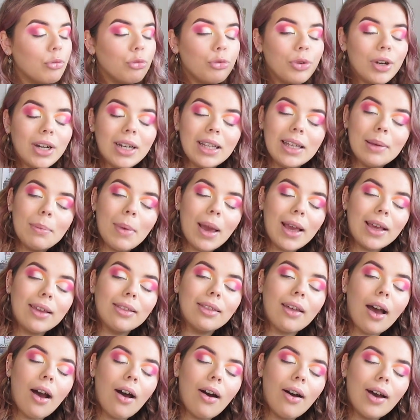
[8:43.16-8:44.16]
really
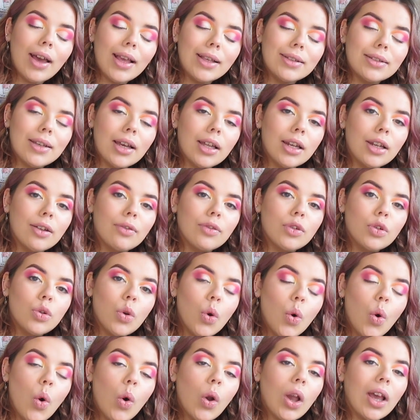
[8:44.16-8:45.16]
make the eyes kind of
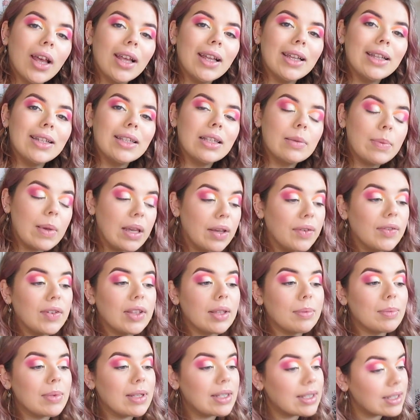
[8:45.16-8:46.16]
talk and speak for
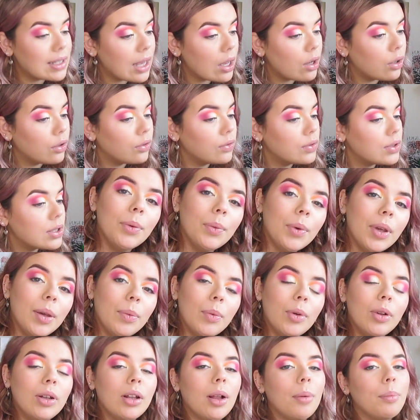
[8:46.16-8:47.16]
themselves. We
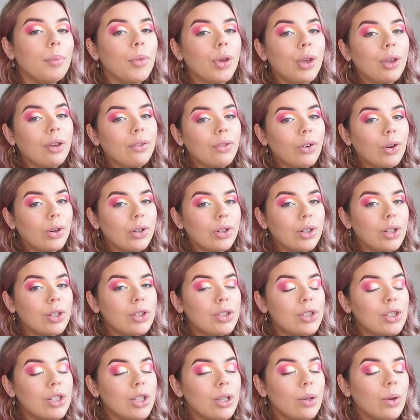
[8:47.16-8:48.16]
will move on
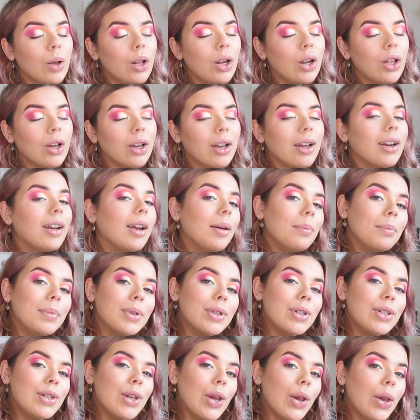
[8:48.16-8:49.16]
to look
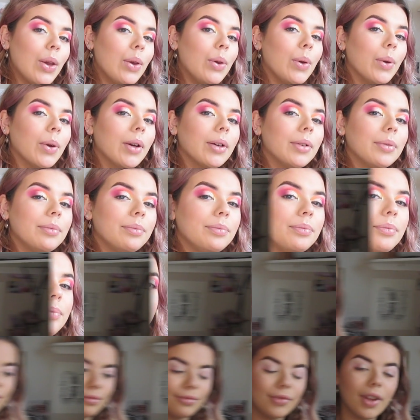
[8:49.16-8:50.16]
number 2.
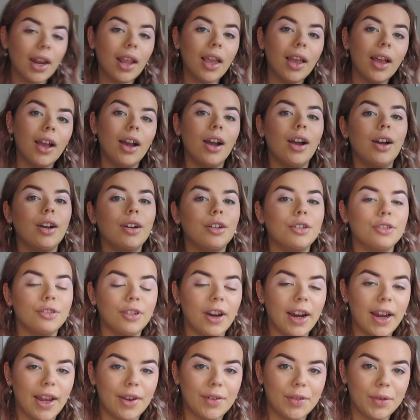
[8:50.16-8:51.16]

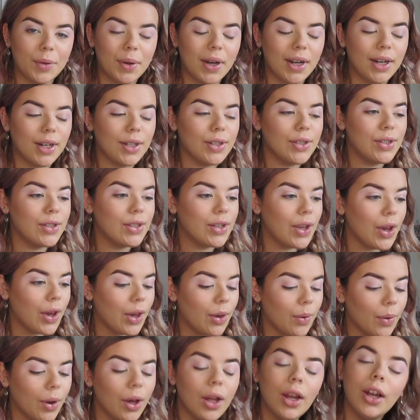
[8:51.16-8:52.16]
Right everyone,
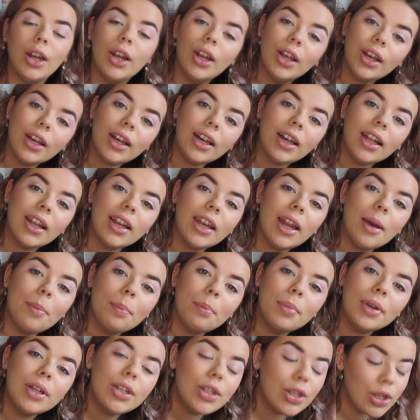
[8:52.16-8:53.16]
so look
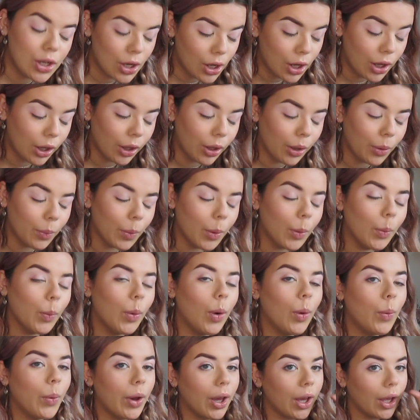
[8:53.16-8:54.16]
number 2,
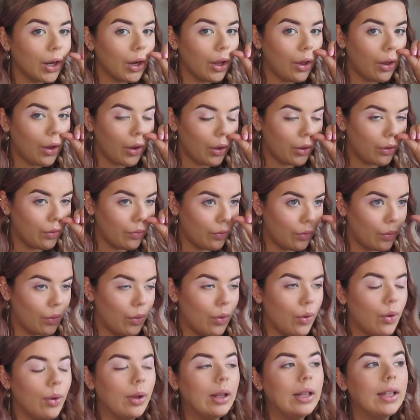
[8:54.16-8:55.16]
what we're going to go
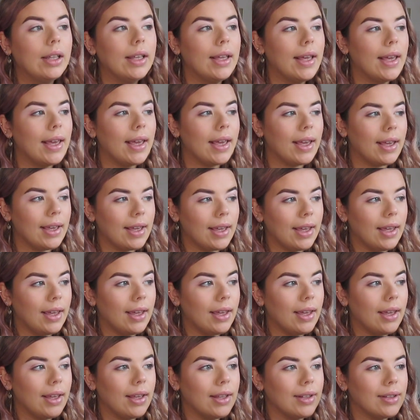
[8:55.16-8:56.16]
for
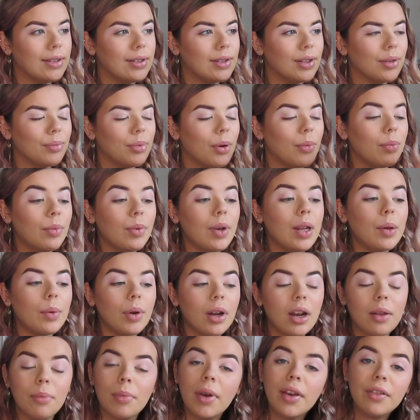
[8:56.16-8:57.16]
is probably
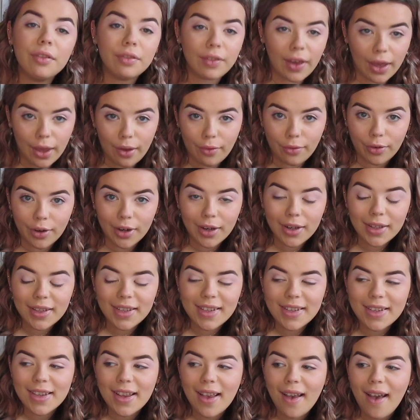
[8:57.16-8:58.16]
one of my
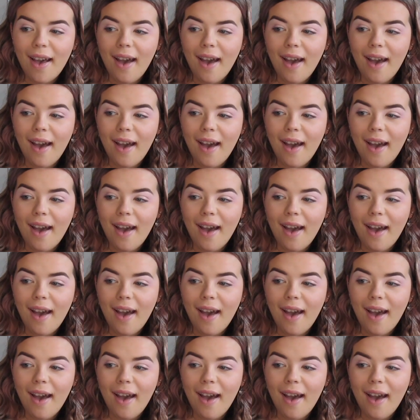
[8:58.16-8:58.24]
favourites,